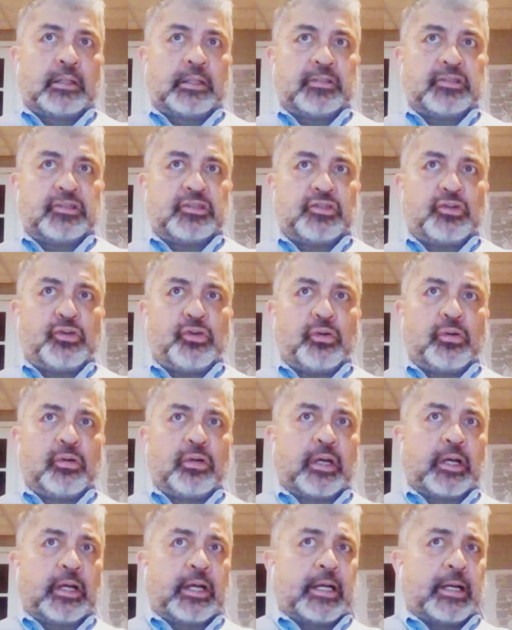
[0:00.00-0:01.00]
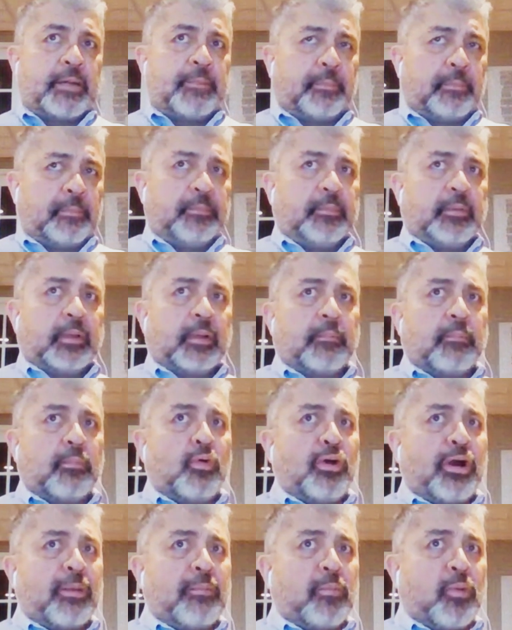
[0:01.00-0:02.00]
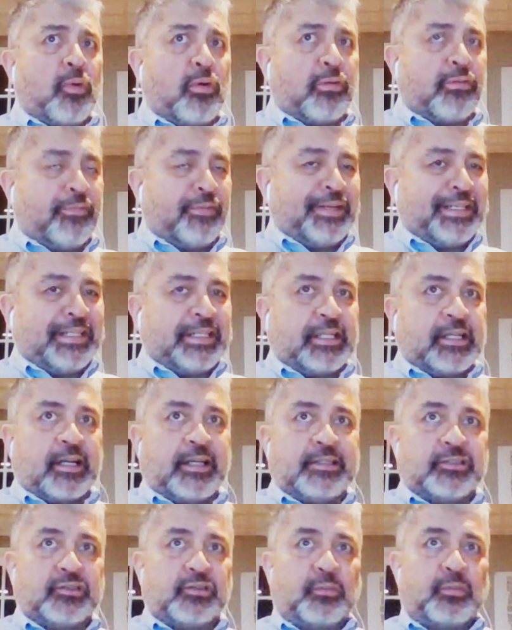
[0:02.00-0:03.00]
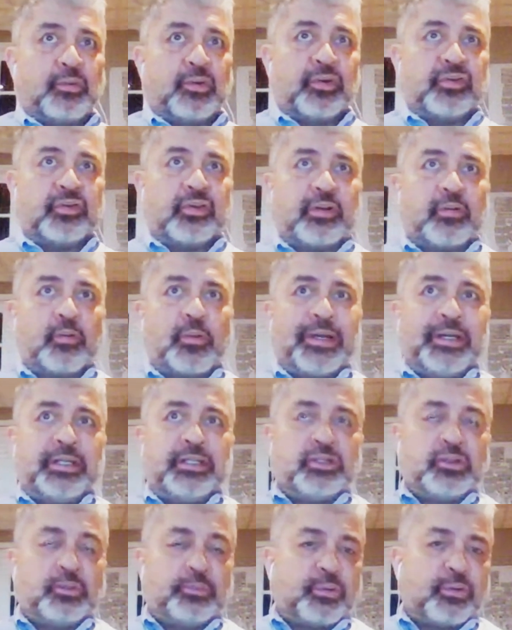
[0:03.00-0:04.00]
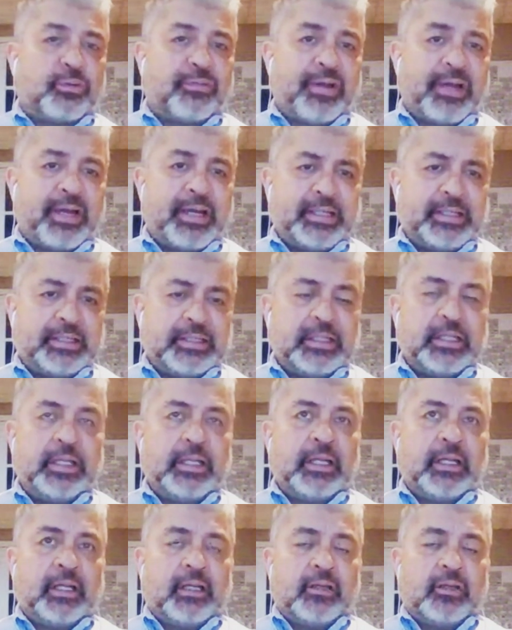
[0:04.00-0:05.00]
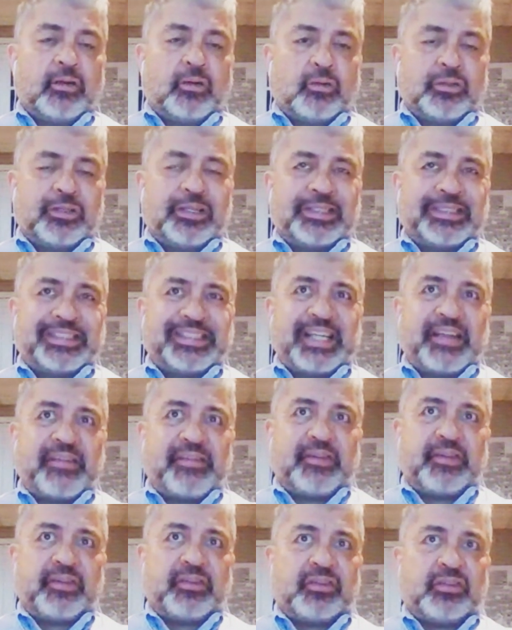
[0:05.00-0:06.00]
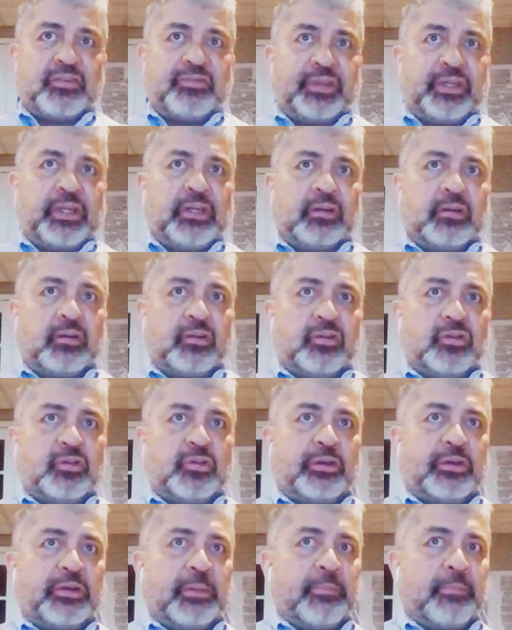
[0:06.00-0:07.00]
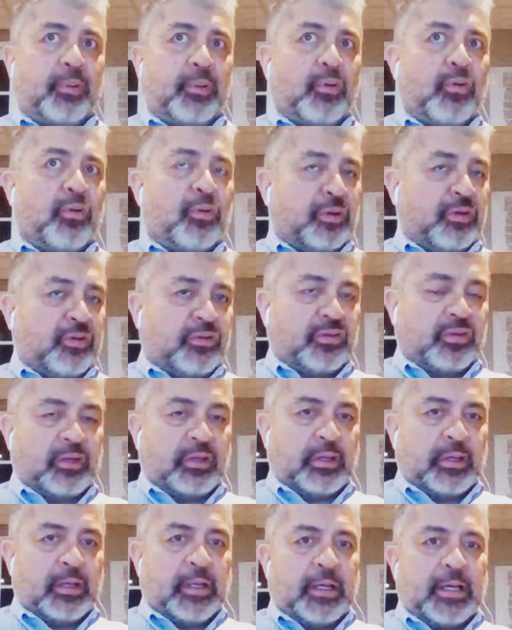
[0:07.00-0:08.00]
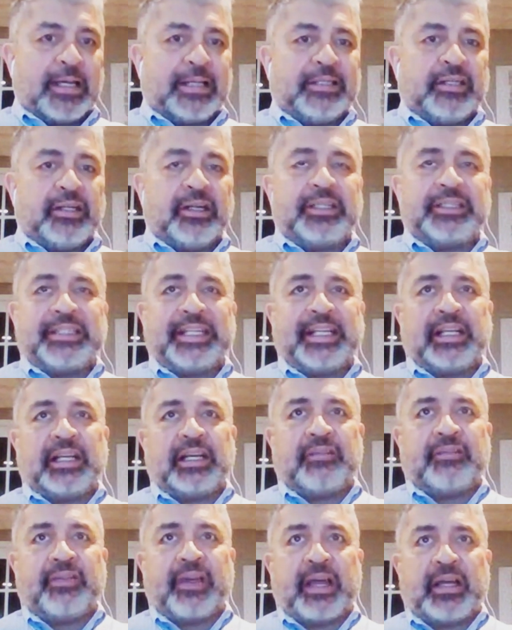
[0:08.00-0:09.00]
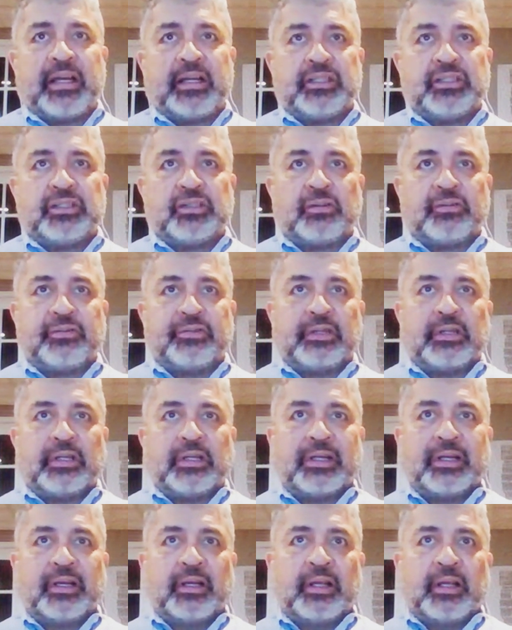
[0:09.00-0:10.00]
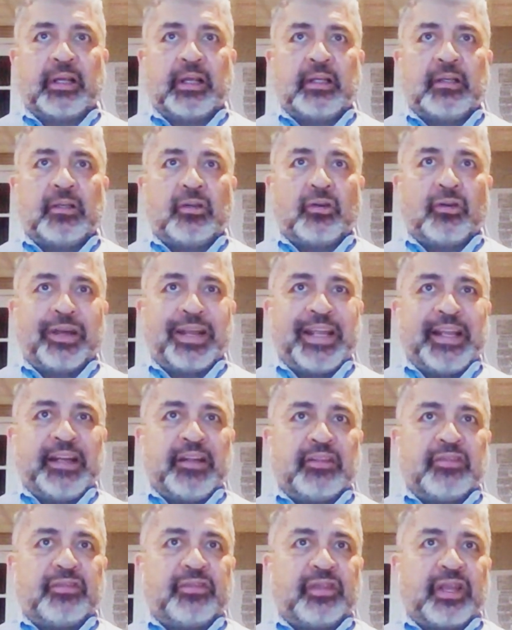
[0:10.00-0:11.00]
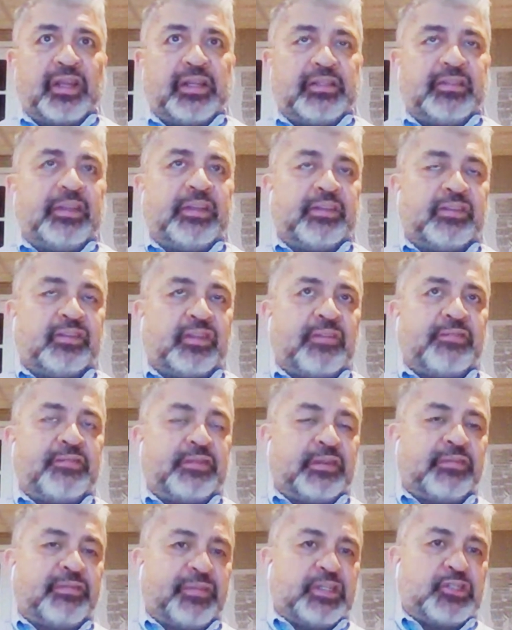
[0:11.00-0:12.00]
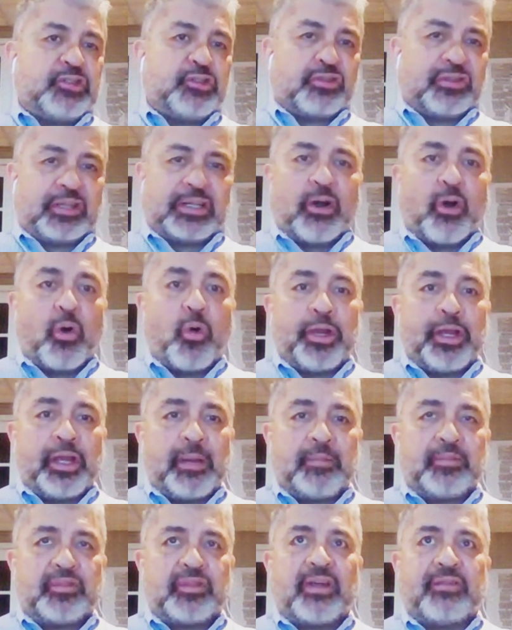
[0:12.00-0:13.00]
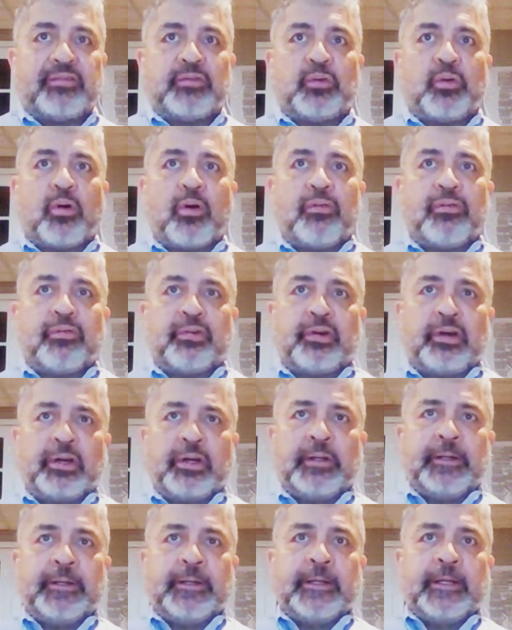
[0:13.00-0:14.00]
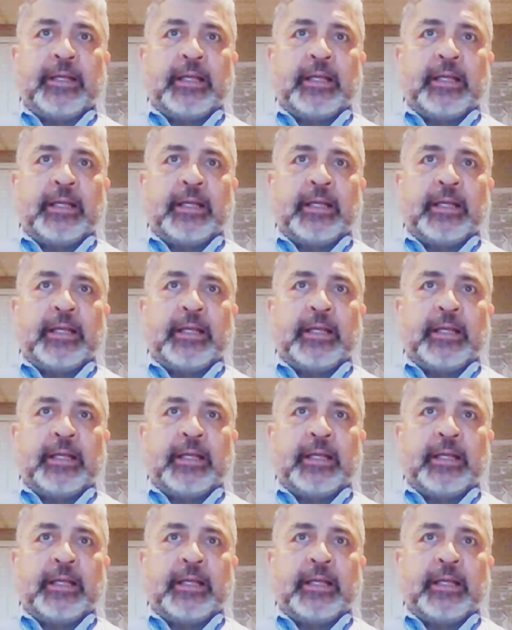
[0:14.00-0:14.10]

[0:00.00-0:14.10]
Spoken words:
That is true. More and more fleet customers are willing to provide, the safest vehicles to their employees, and they are taking advantage of the, latest safety features that OEMs have to offer.